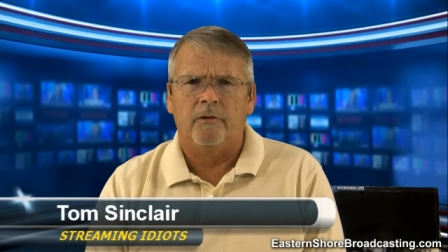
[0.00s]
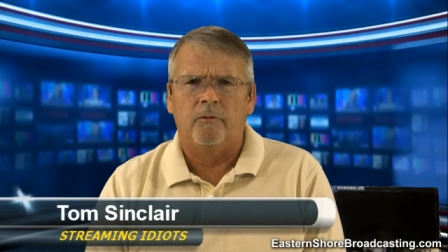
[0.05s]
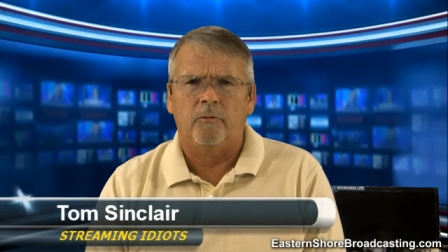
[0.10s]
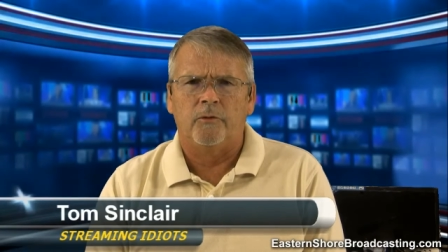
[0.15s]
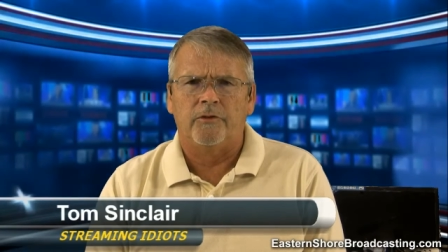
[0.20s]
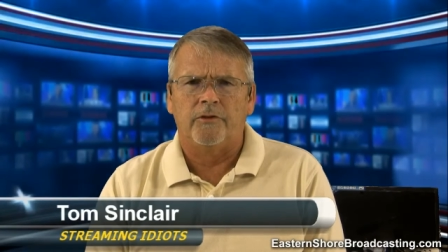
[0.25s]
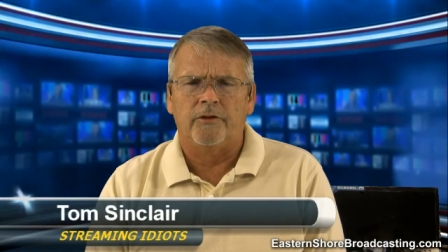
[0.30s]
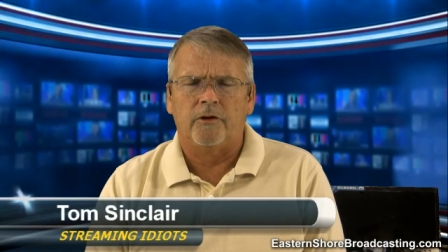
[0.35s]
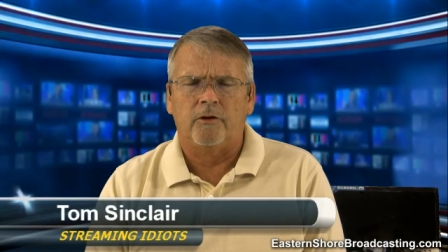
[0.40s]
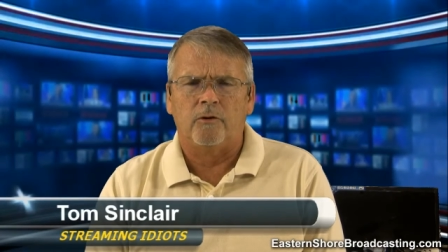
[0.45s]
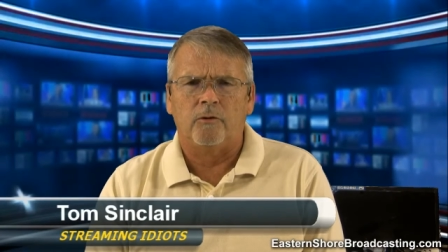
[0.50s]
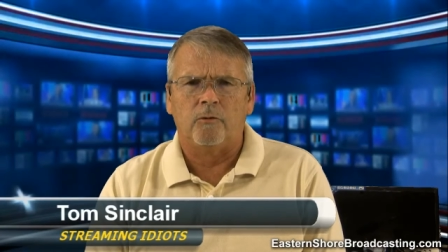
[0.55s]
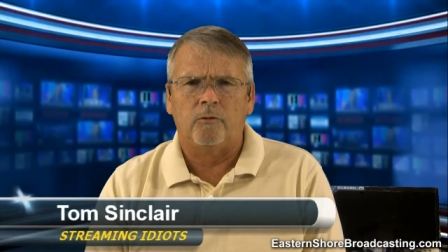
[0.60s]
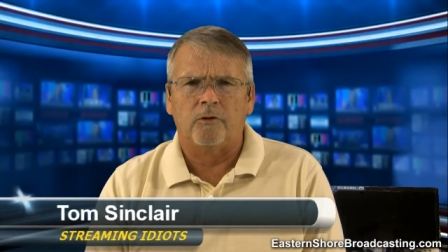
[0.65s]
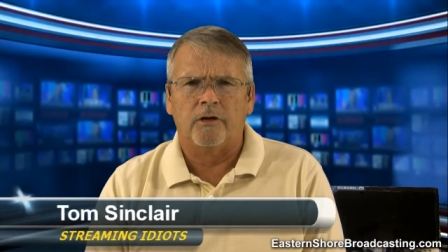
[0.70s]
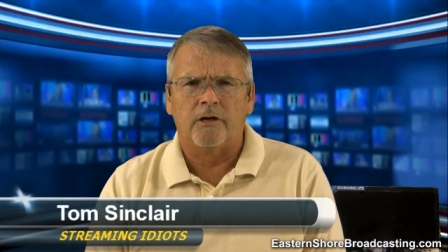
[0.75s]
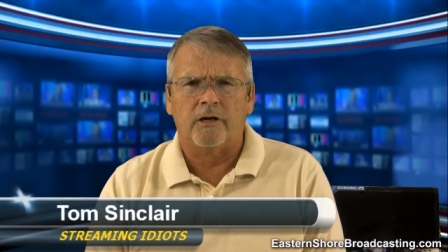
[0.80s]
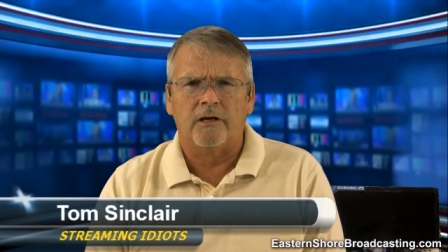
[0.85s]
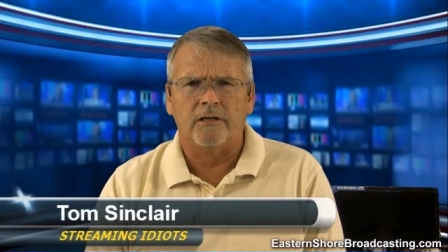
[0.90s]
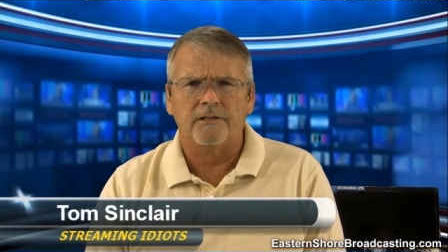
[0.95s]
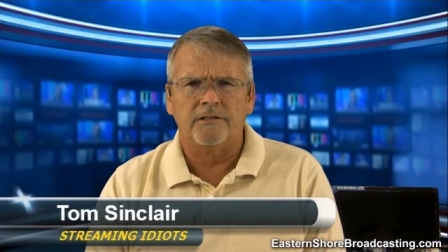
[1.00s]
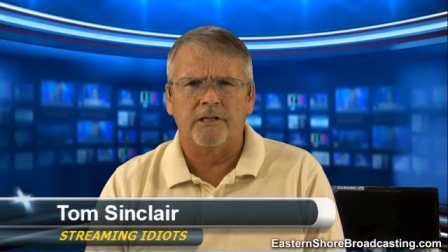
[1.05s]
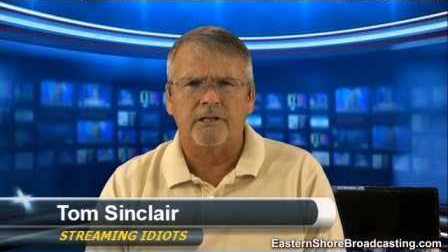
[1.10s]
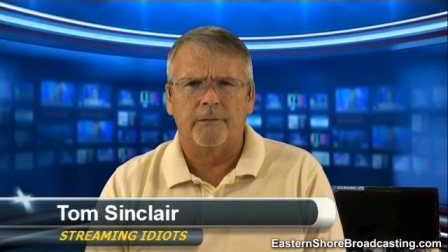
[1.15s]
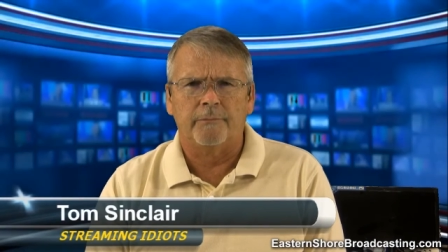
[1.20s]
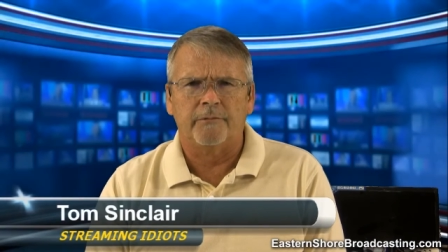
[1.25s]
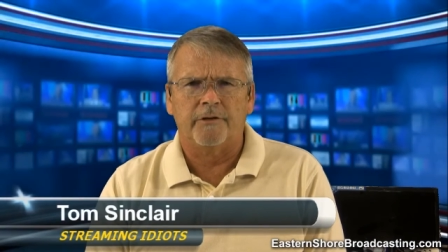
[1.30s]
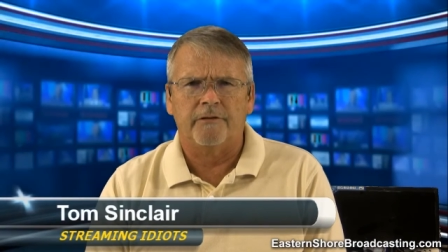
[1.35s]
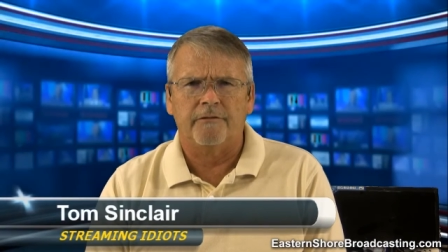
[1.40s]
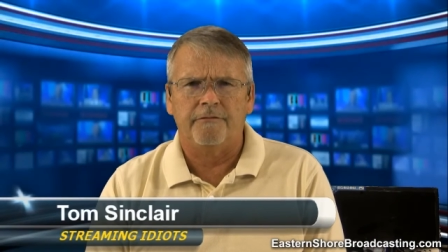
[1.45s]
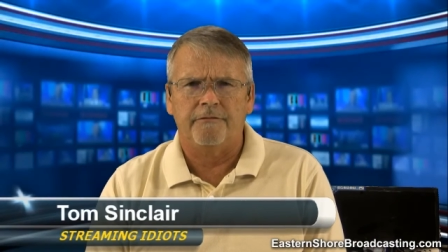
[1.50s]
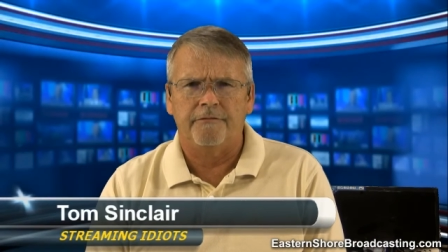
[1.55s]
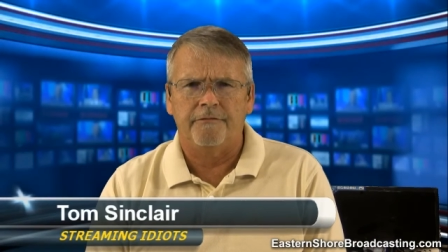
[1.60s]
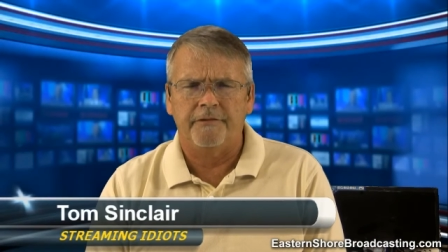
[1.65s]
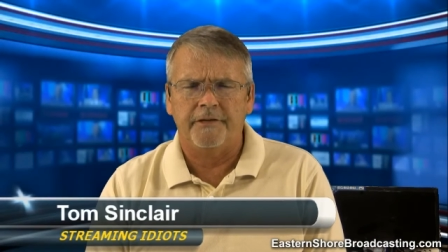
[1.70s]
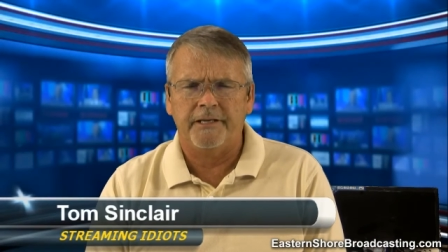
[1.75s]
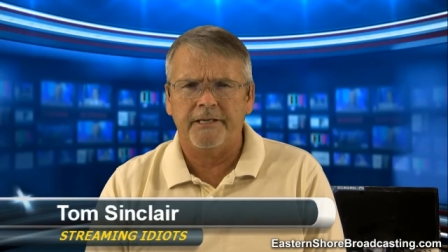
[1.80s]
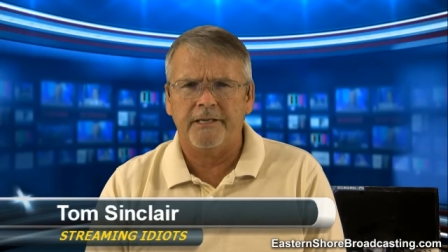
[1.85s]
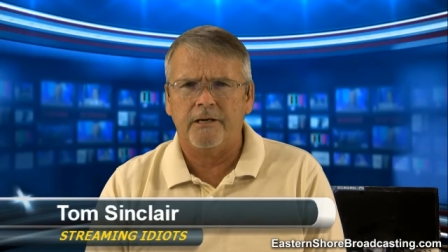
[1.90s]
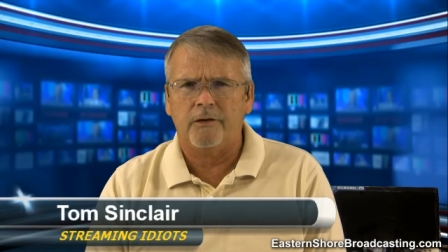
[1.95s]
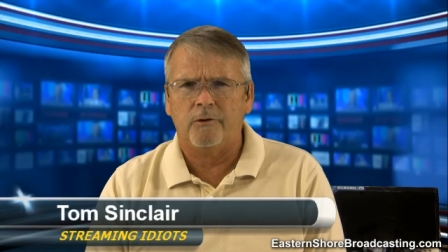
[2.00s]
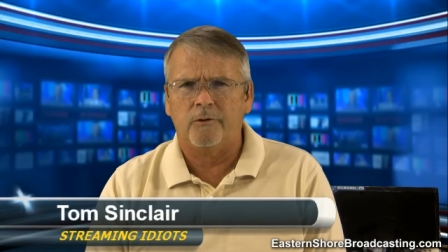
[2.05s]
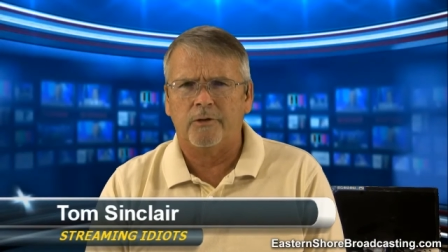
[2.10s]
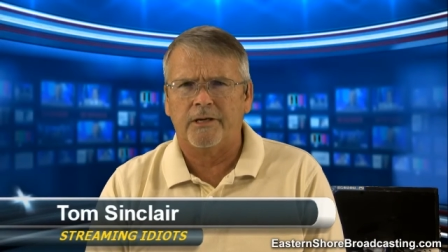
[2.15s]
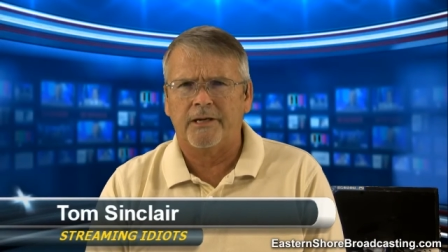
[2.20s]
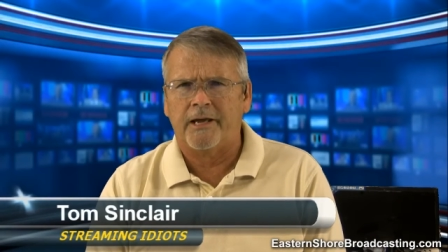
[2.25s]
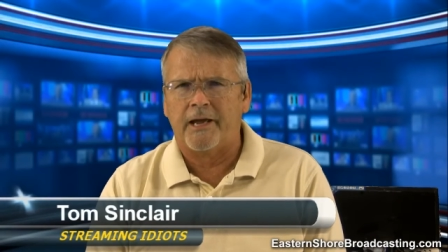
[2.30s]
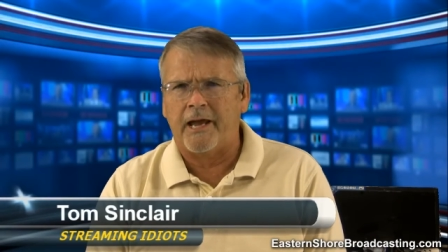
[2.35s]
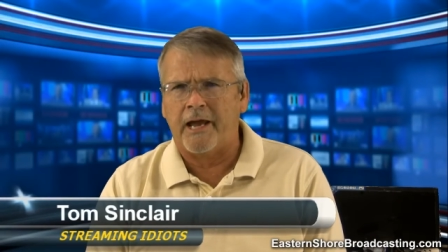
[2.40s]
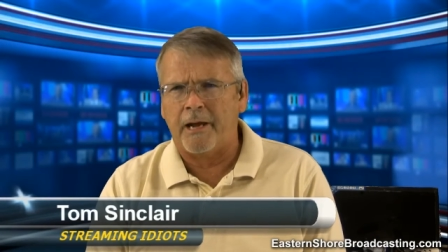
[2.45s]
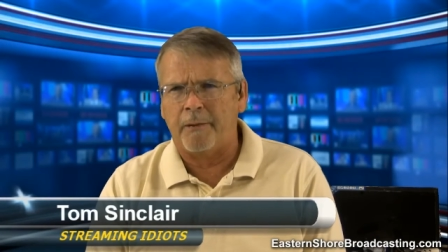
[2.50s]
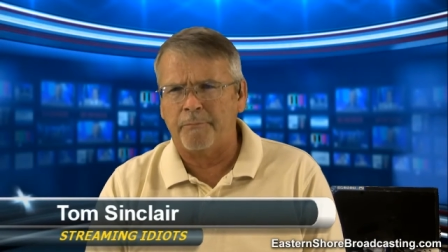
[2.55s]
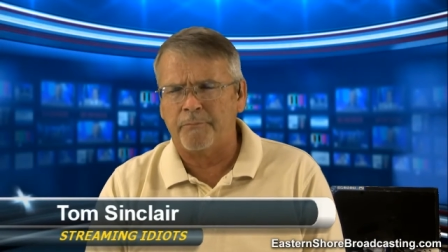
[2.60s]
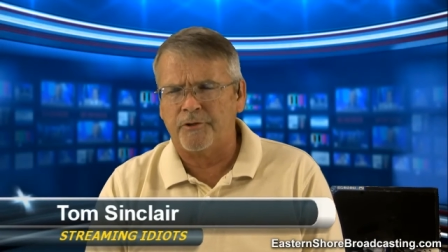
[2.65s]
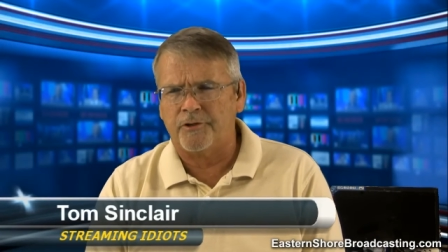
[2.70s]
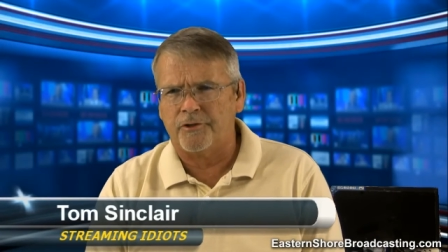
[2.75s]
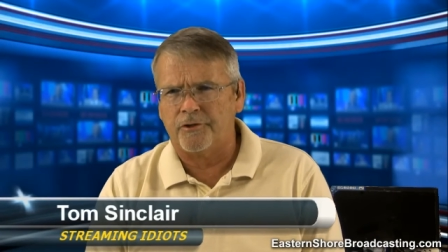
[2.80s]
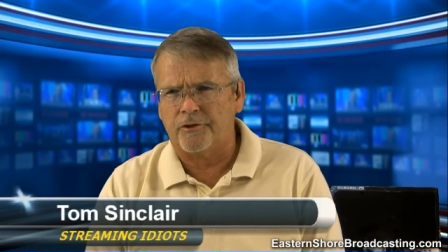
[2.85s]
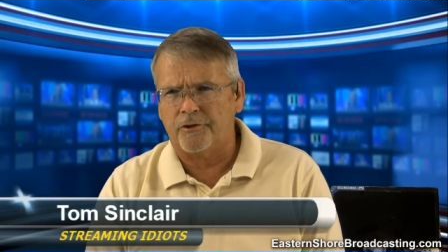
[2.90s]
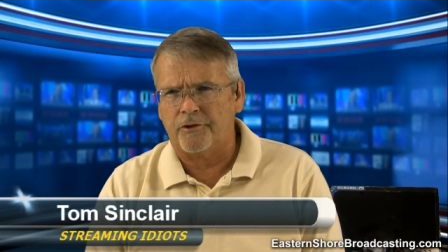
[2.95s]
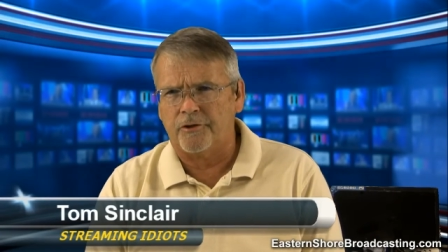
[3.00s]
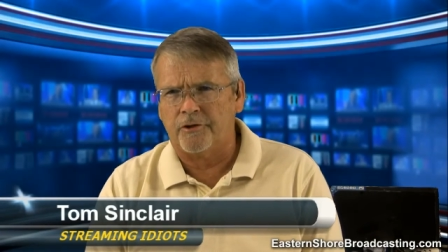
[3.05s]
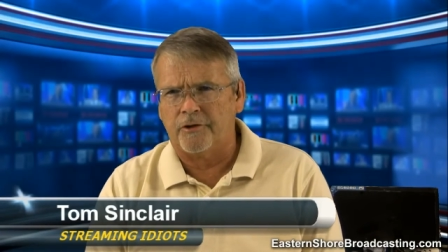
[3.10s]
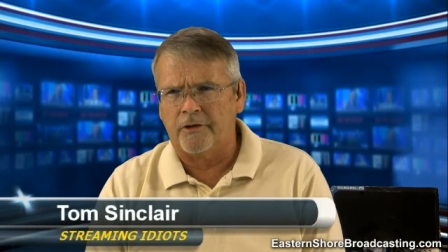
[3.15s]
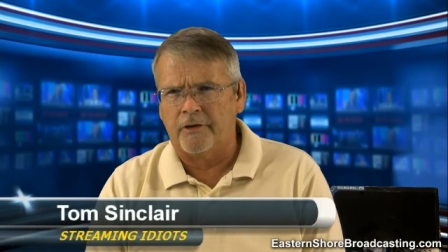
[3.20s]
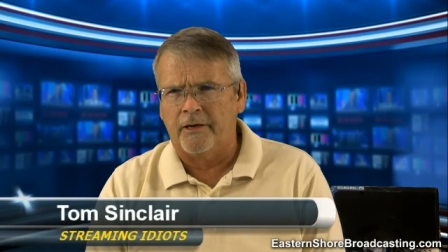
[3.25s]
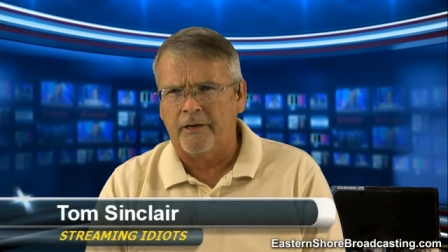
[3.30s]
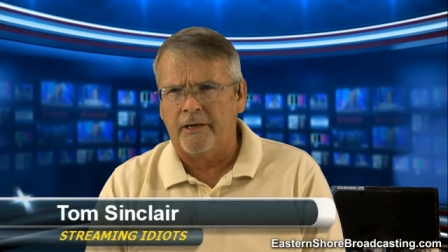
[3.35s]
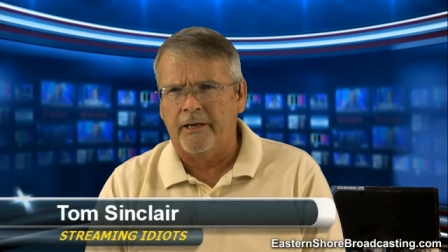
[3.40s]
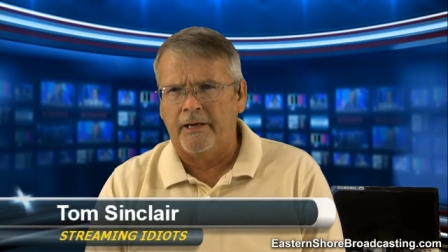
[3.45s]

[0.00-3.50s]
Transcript: with the whole concept of video capture,